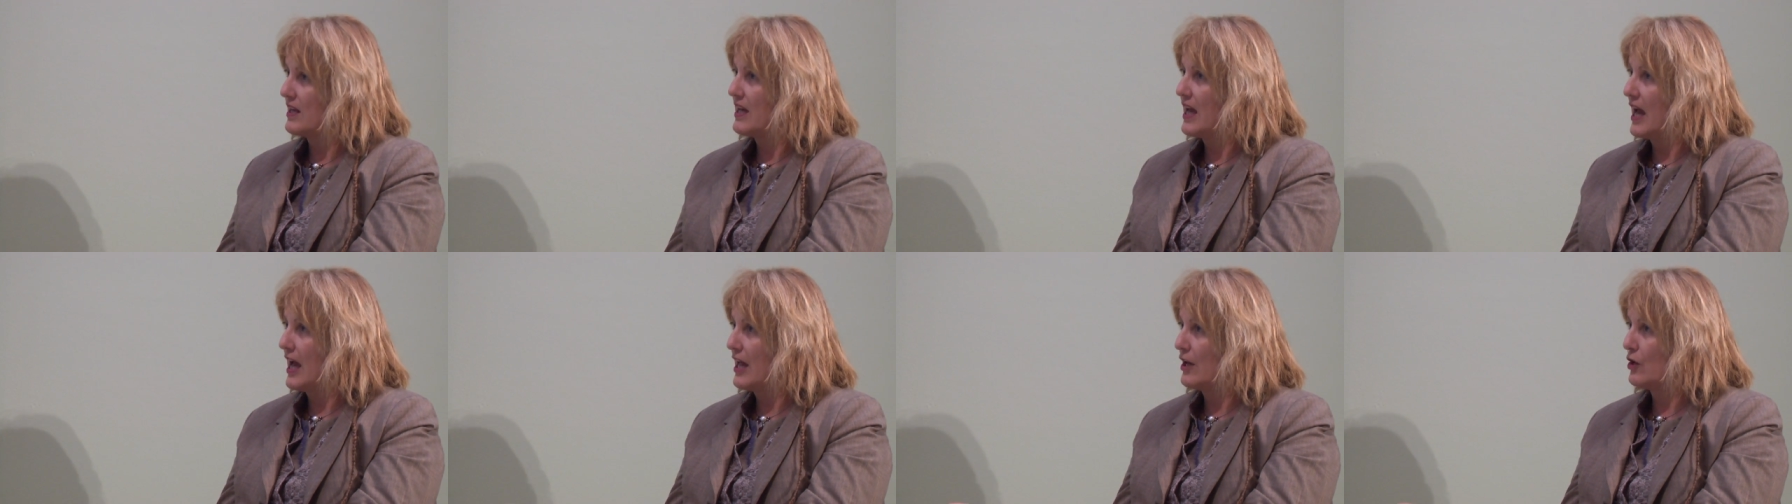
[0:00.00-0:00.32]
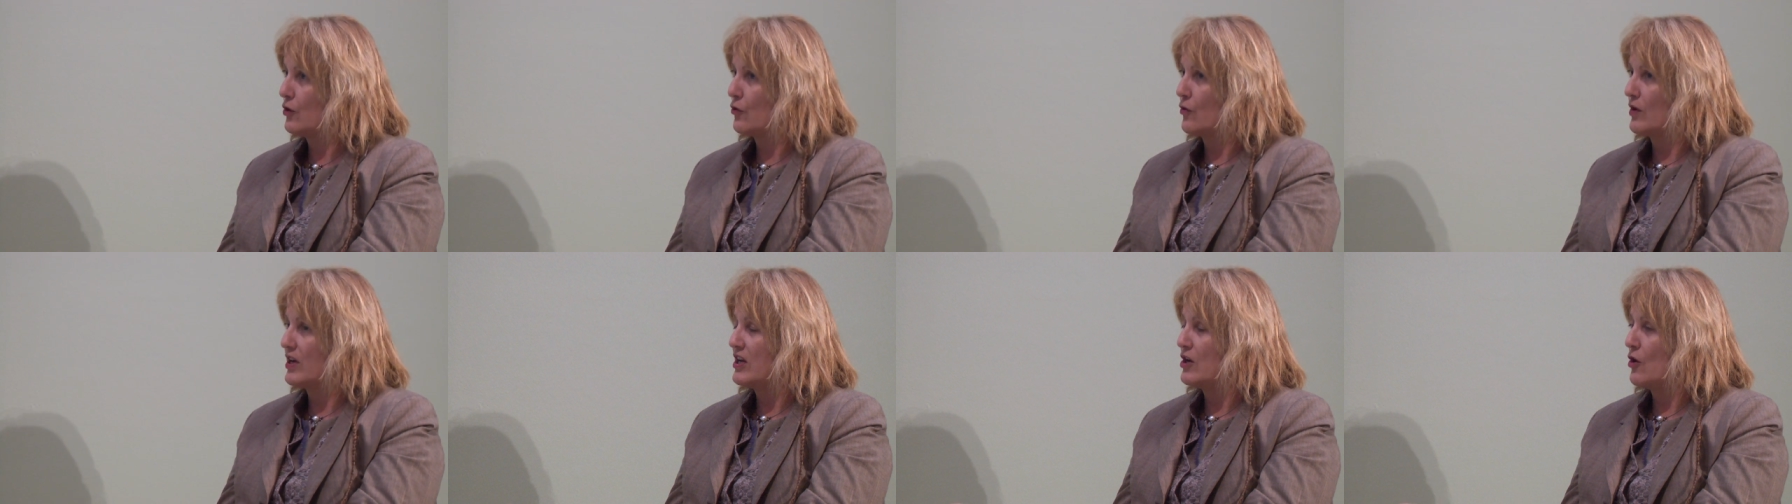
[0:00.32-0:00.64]

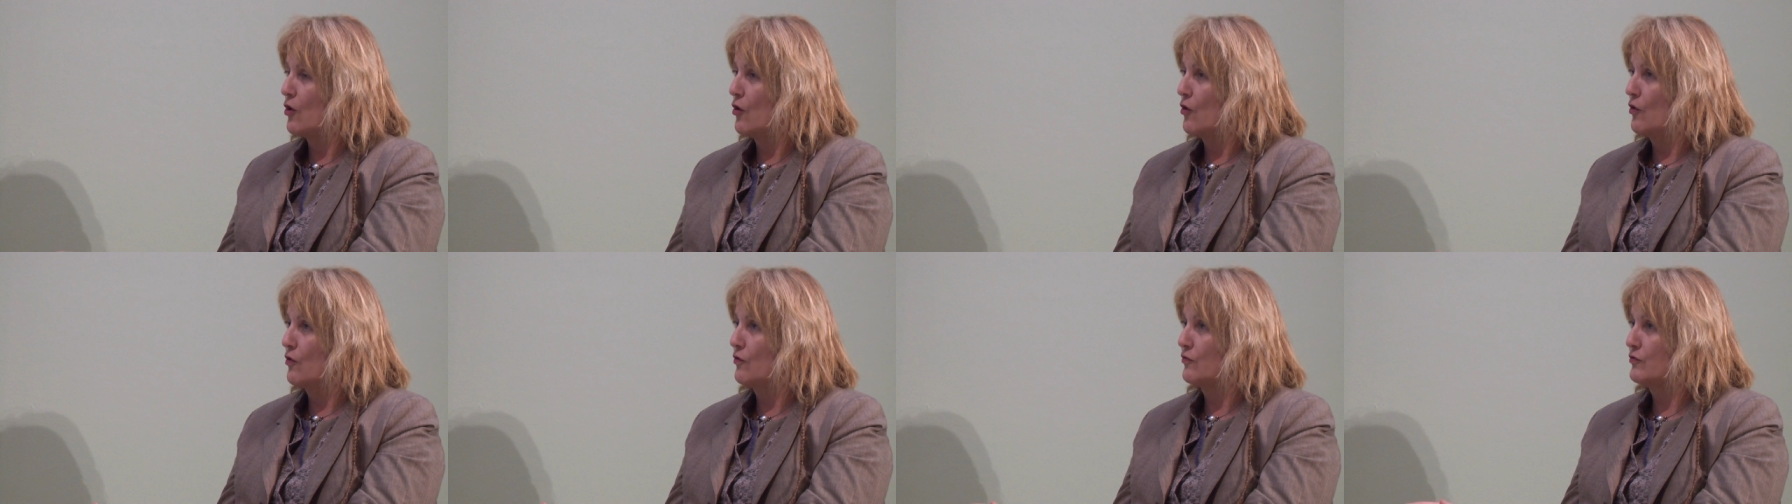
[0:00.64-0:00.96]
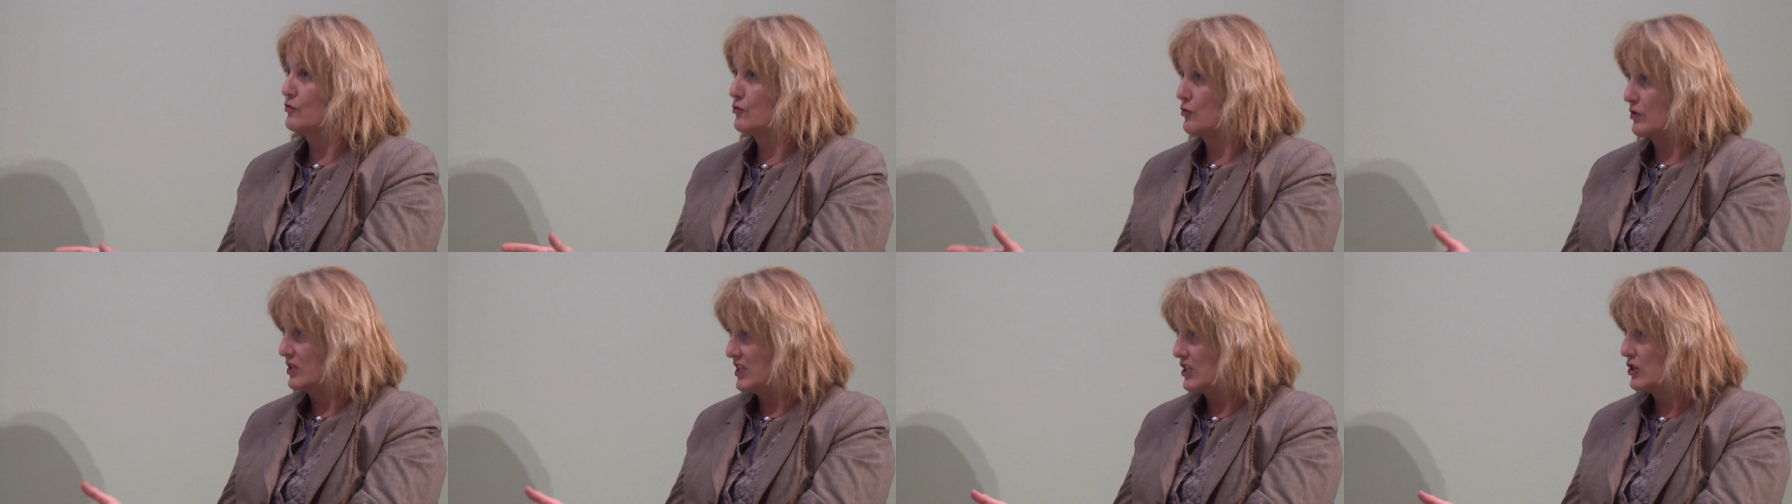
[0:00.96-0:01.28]
category of
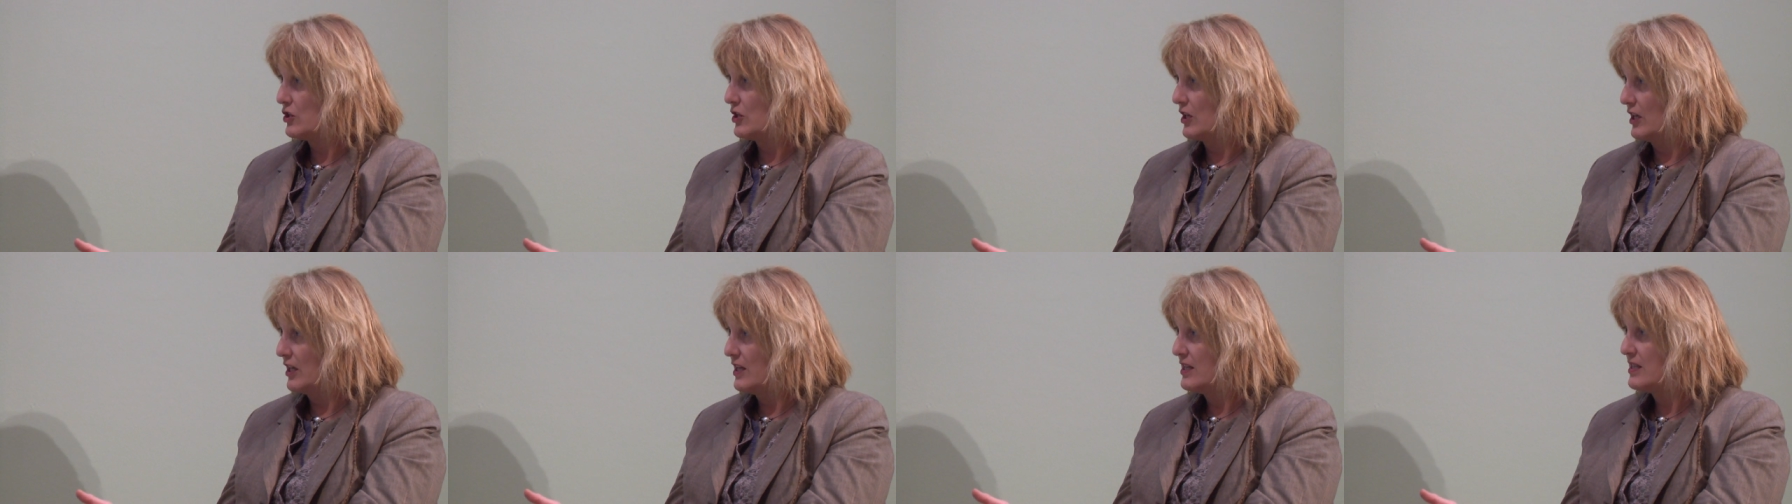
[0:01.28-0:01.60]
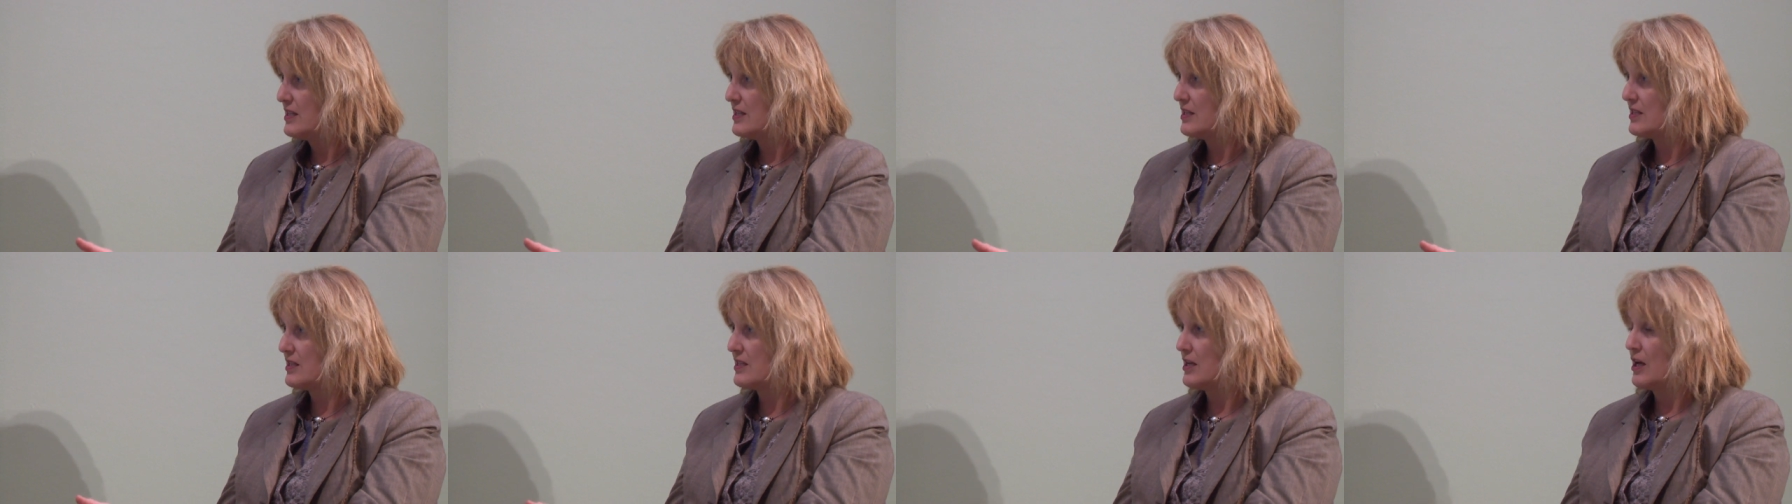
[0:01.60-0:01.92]

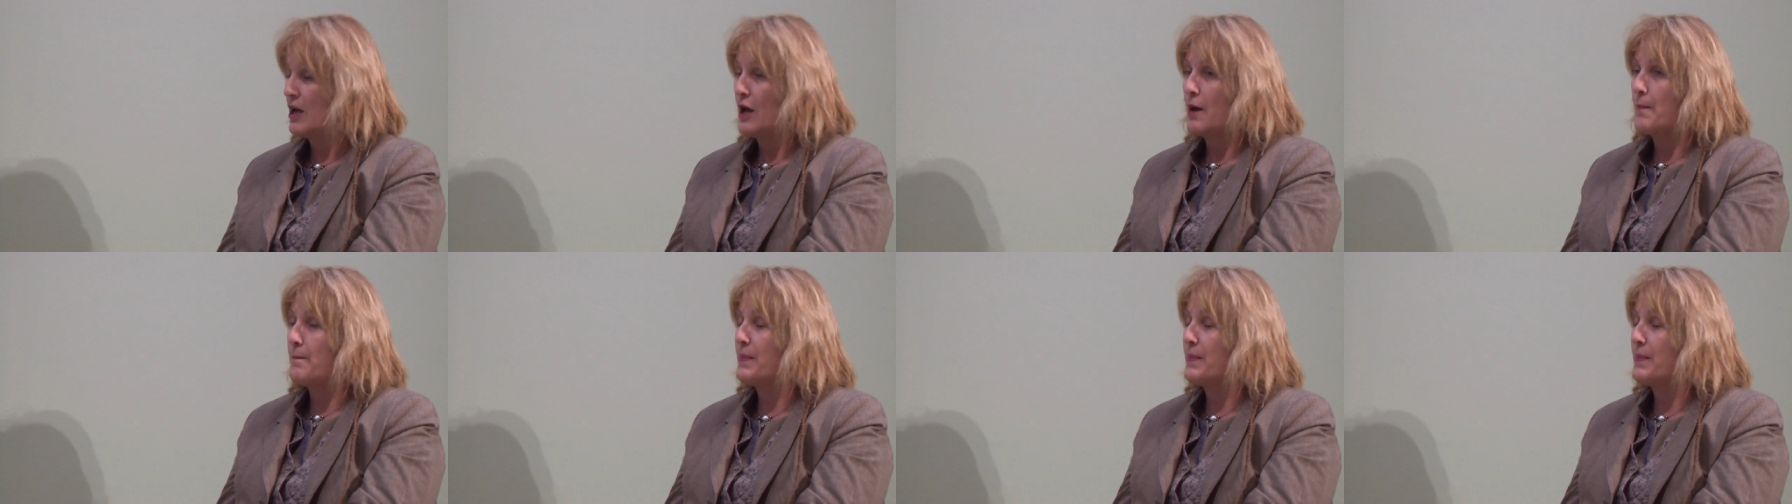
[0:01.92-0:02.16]
traditionalists,